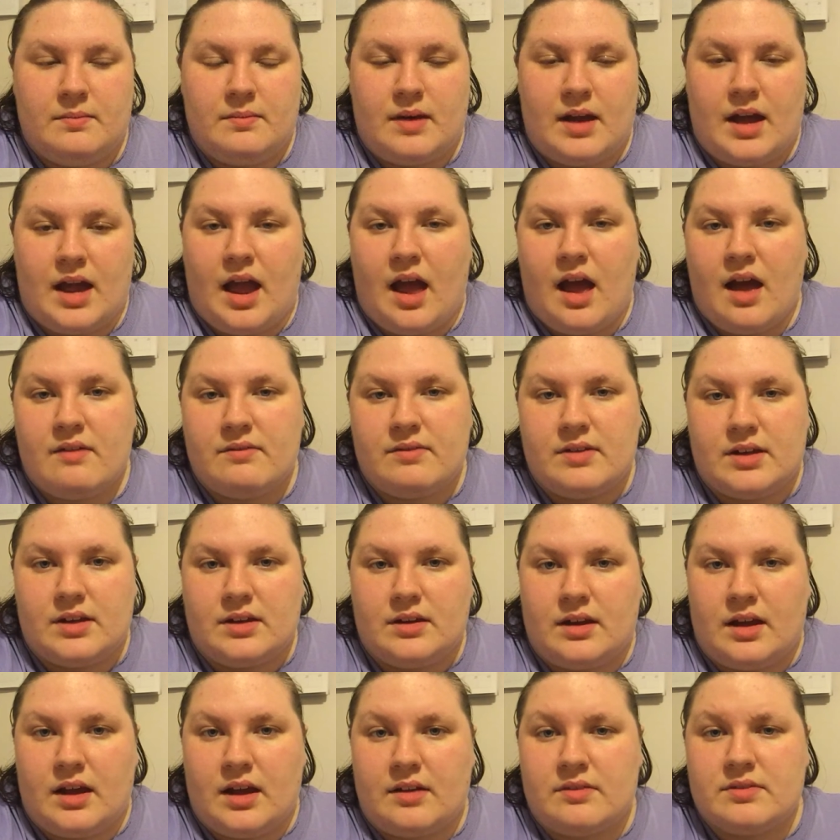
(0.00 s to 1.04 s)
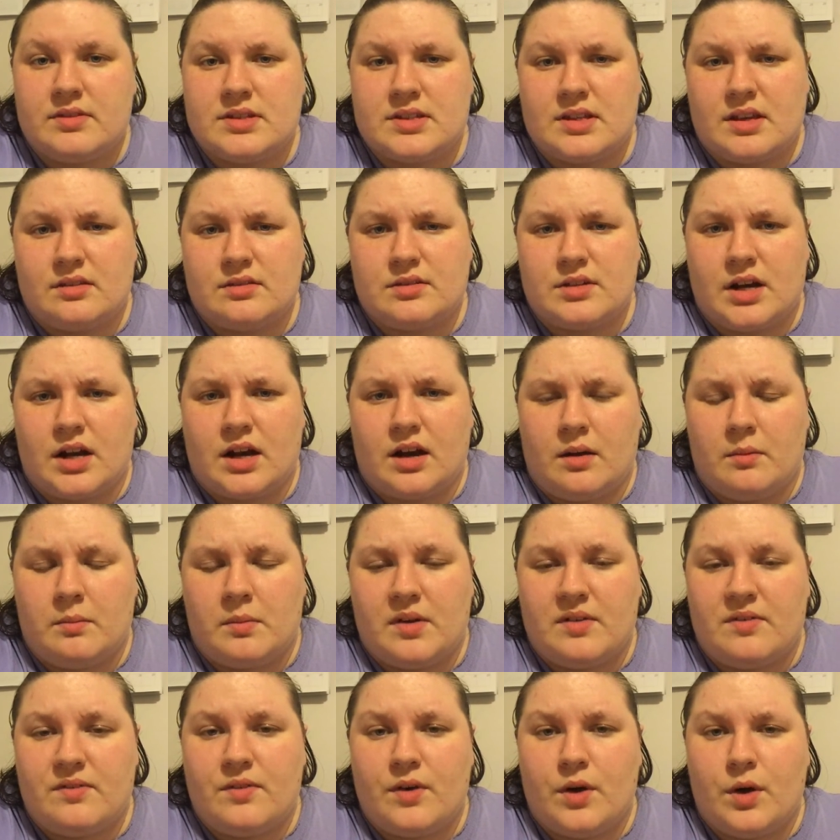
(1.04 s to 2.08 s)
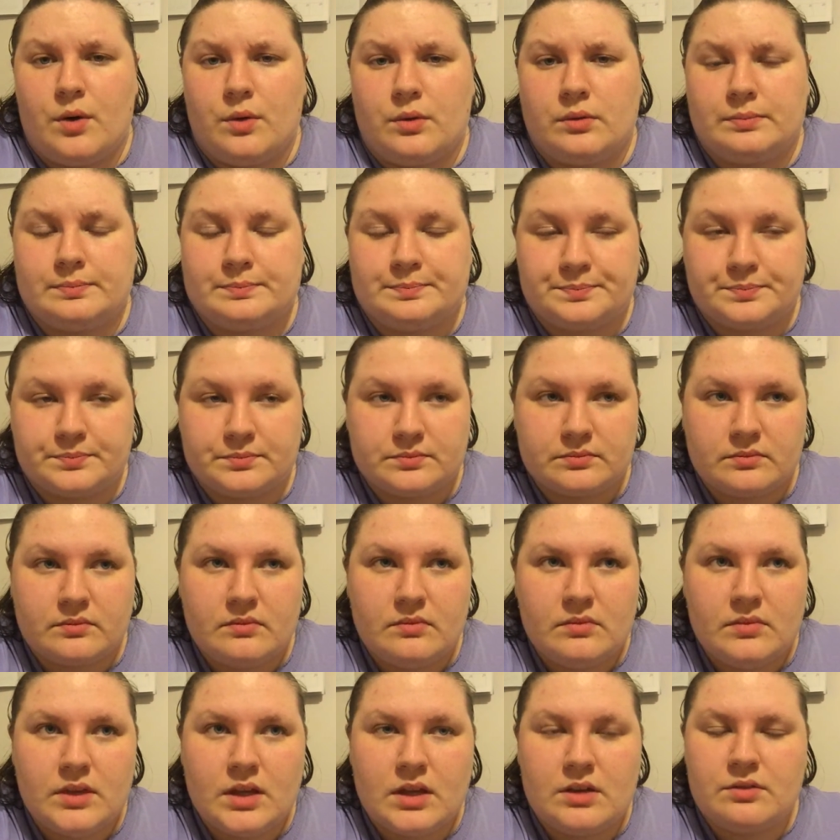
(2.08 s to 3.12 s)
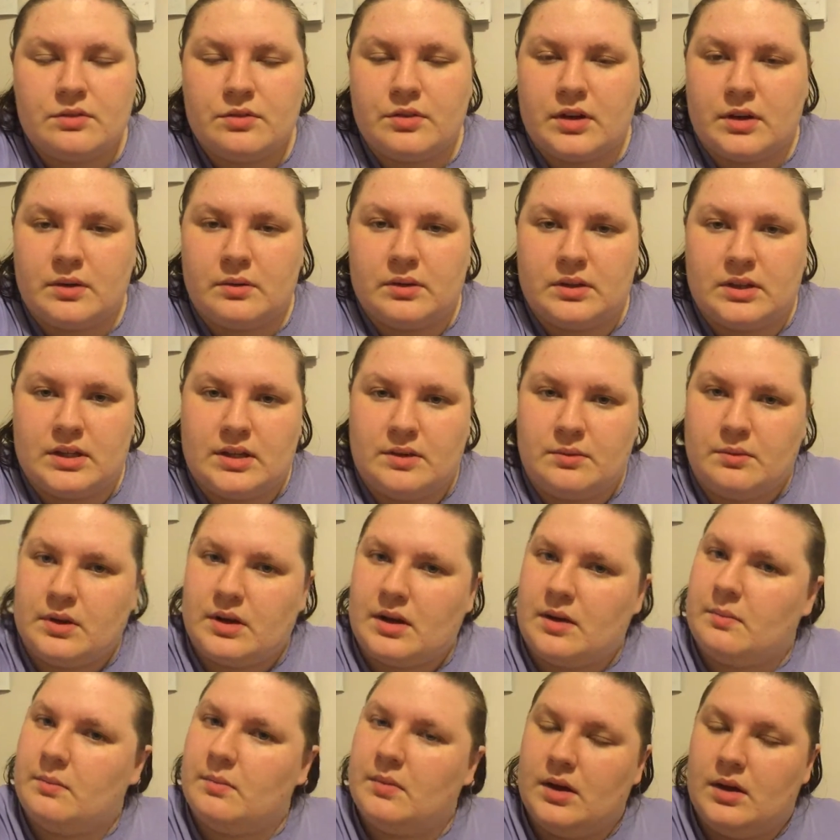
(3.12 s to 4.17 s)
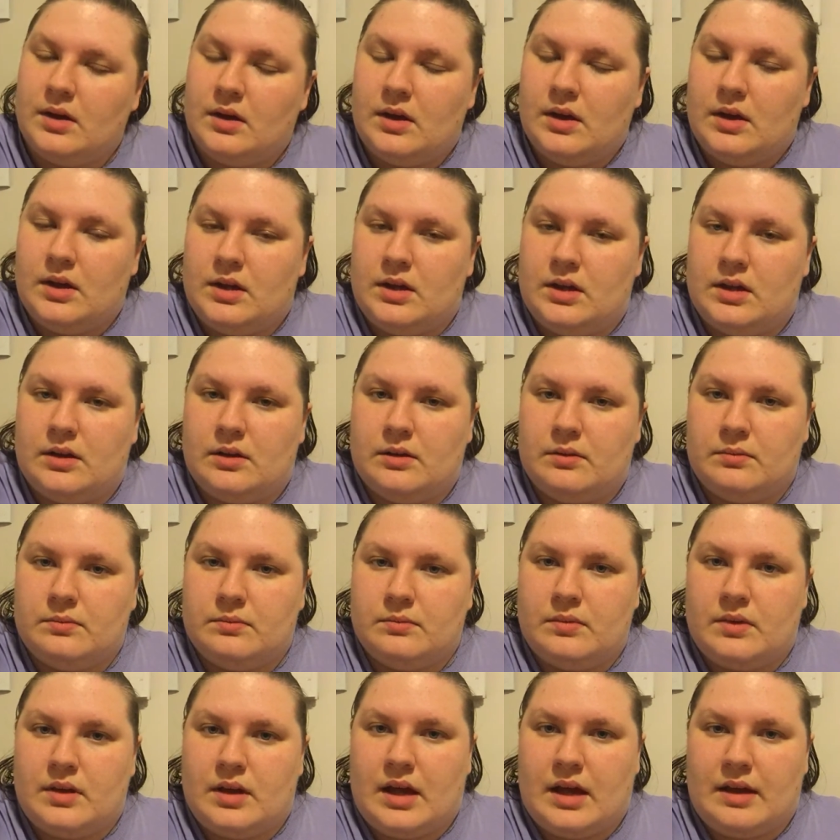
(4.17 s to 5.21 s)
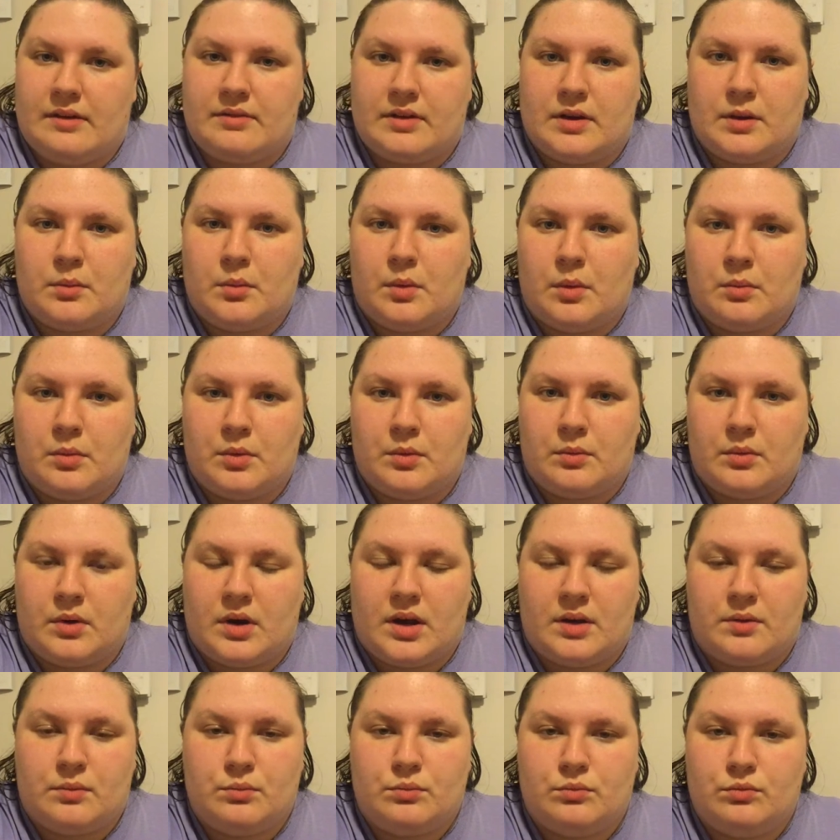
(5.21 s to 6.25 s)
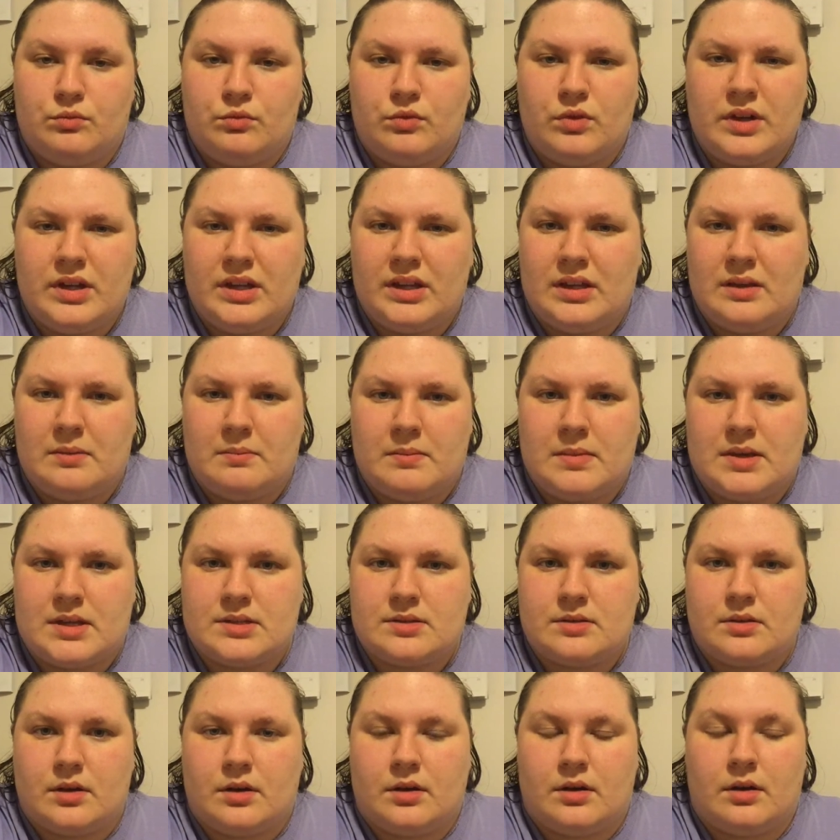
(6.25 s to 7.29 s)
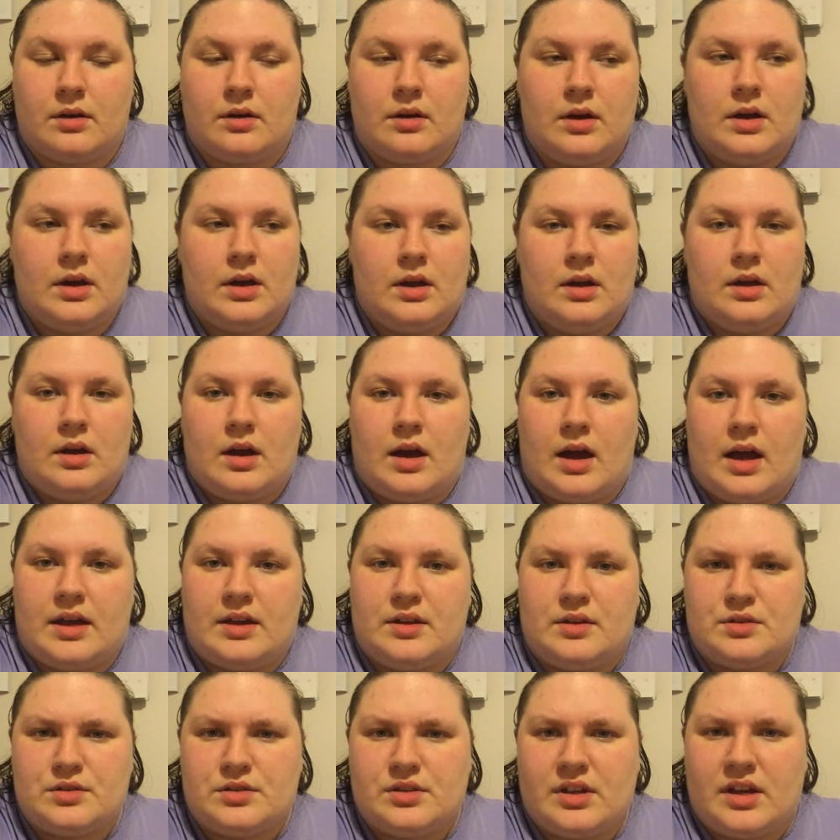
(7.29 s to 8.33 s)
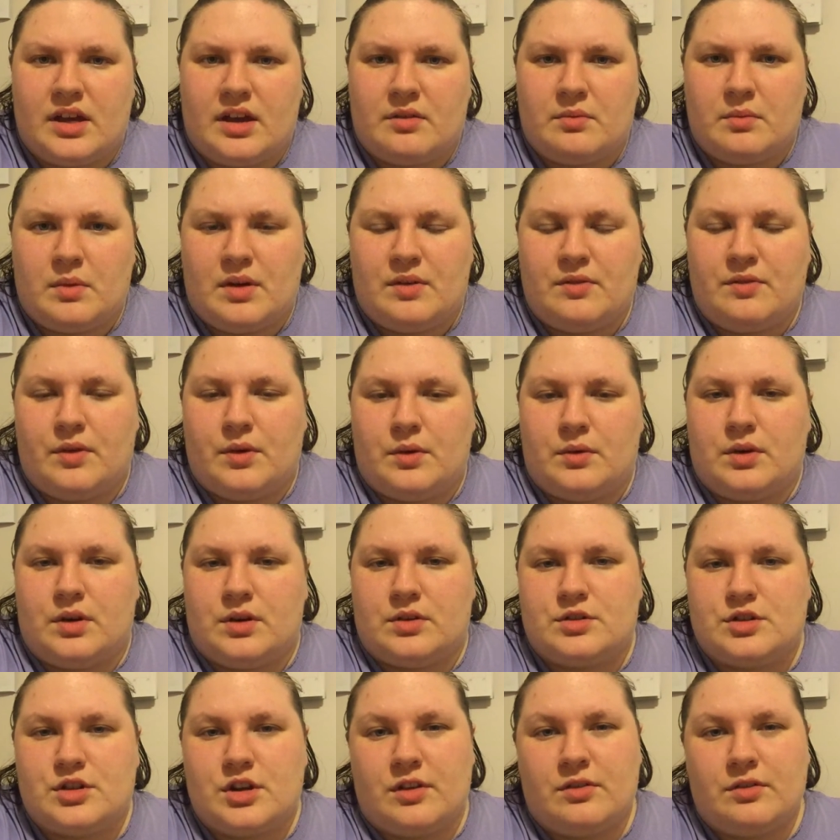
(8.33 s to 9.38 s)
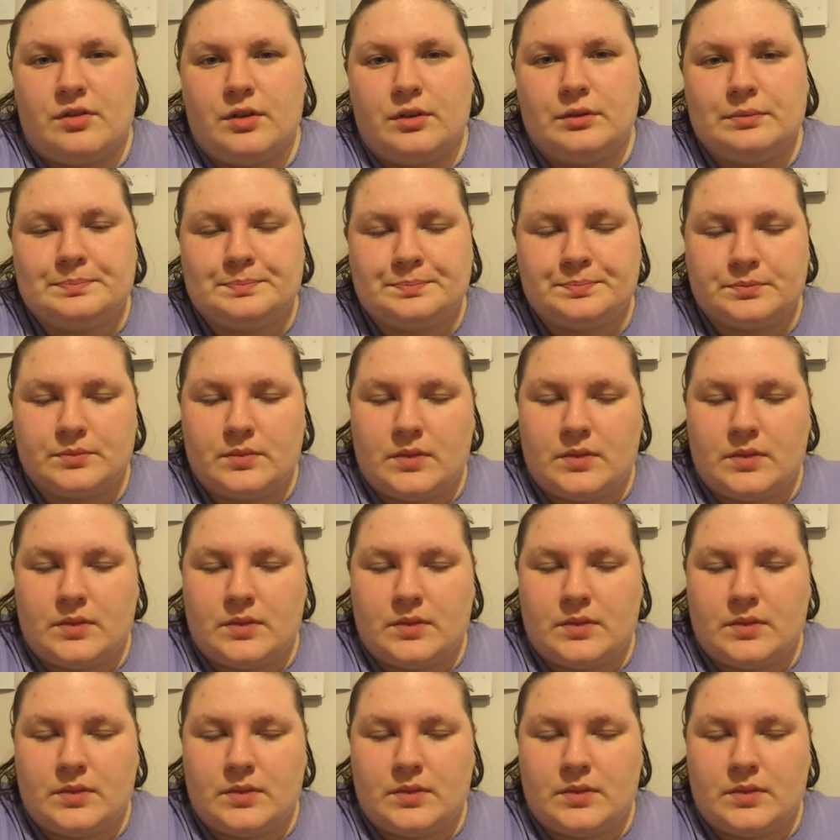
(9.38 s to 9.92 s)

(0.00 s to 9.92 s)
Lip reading: I have the soundtrack on my phone, and frequently when I'm, you know, having a moment where I really miss her, I usually have my phone on shuffle,